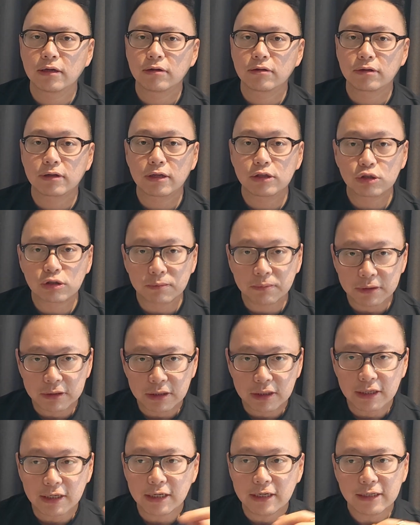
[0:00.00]
Okay,
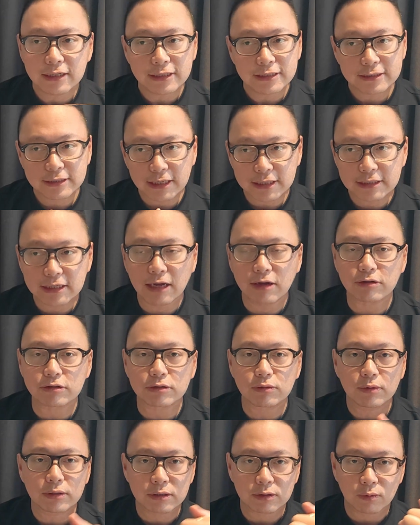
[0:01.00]
Jupiter in the sixth
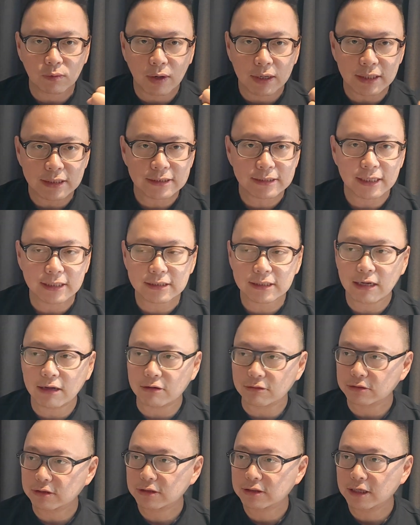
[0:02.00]
house. What is sixth
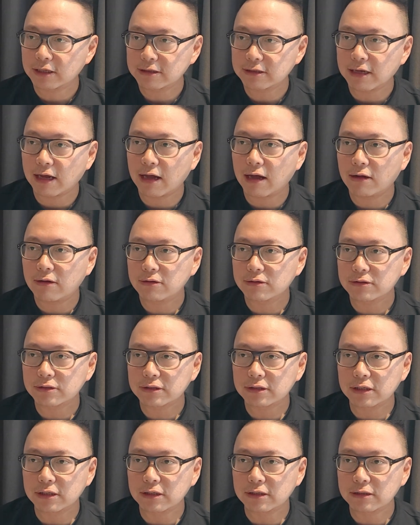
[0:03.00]
house? Sixth
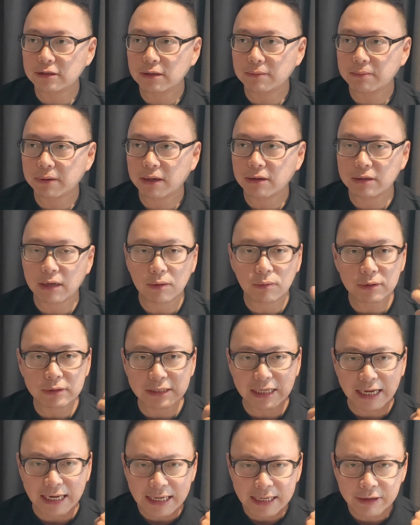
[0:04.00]
house is about our
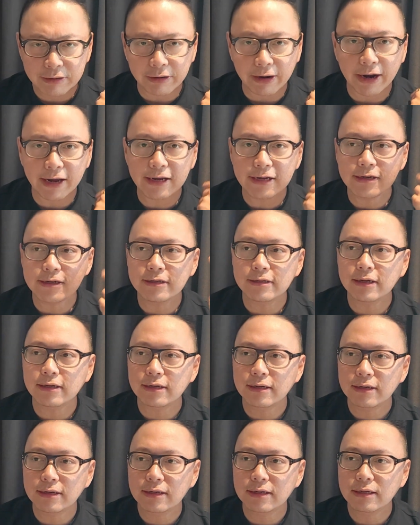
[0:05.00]
daily grind,
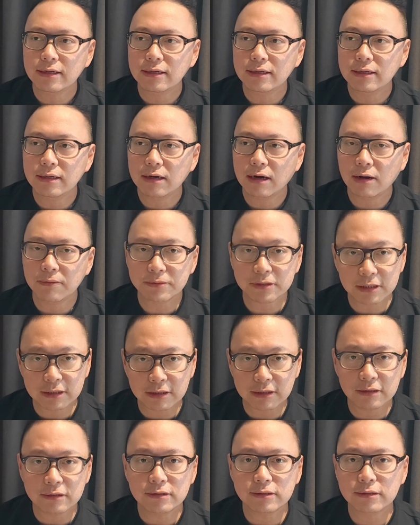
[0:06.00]

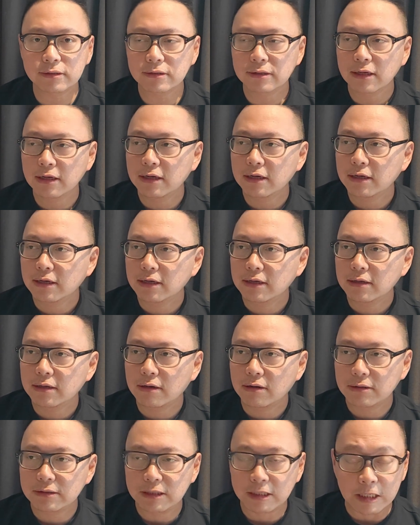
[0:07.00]
obstacles,
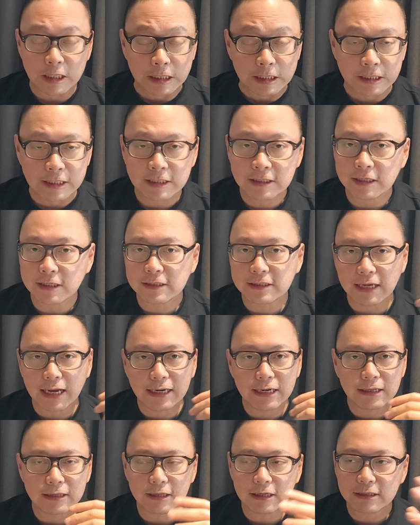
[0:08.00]
diseases,
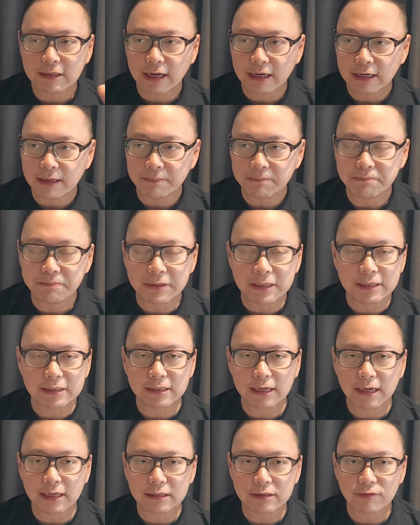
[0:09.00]
anything that impedes
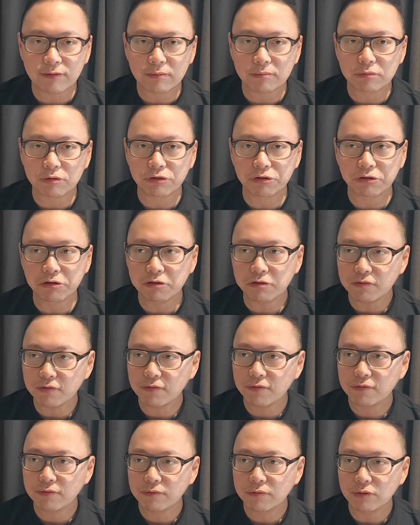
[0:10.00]
us from growth.
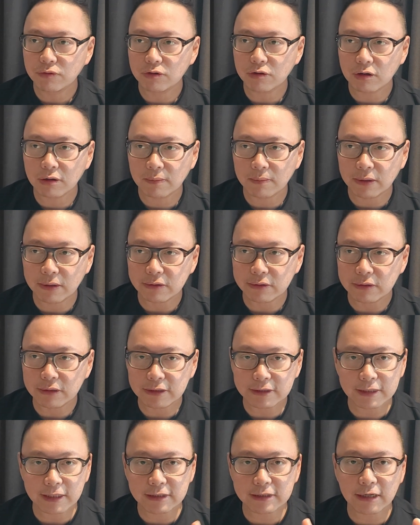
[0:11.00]
We talk about the
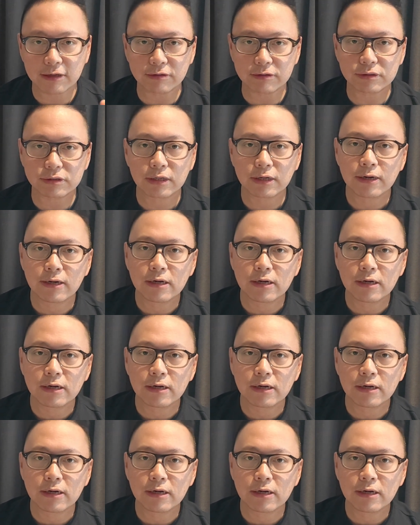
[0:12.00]
sixth house.